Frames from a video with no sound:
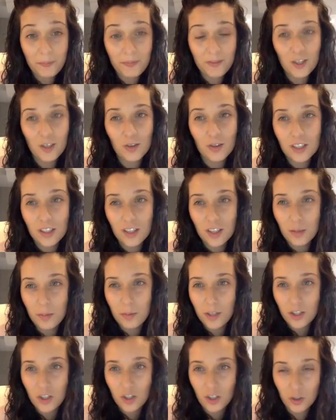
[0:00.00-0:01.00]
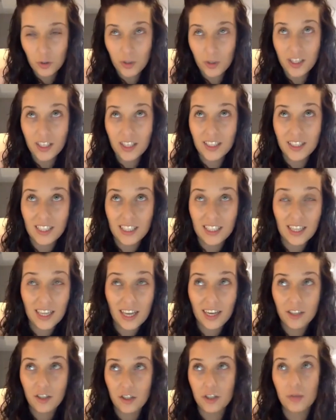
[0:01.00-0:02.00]
So it started in March 2019.
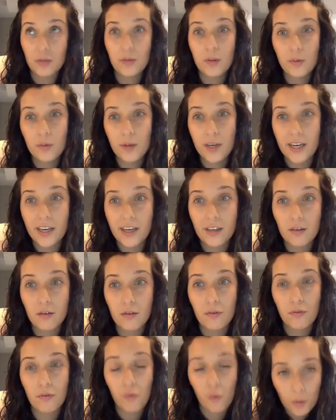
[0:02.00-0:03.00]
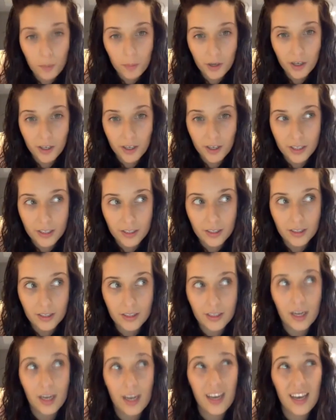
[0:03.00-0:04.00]
Last year we ran 4 markets,
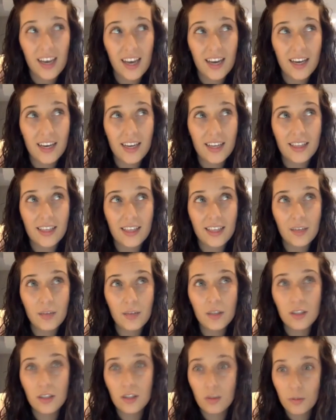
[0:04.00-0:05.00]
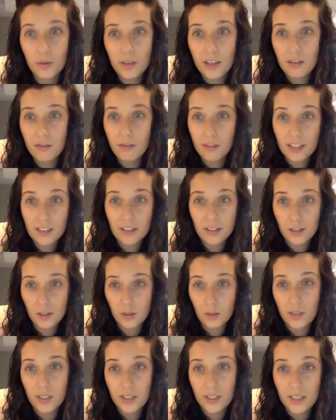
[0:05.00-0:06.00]
and I think it was 3 events. So
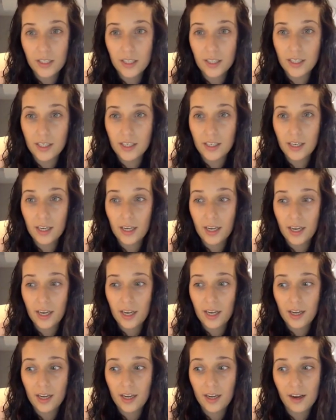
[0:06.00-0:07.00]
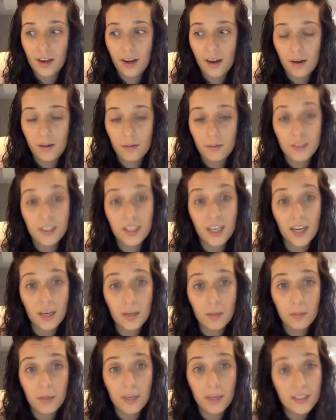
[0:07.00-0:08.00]
we did a
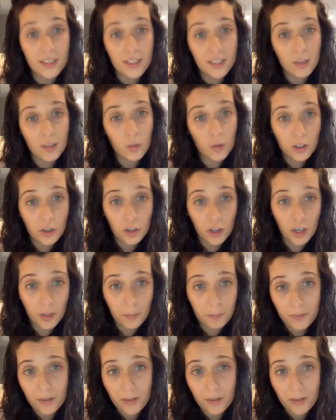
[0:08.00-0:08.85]
sign painting workshop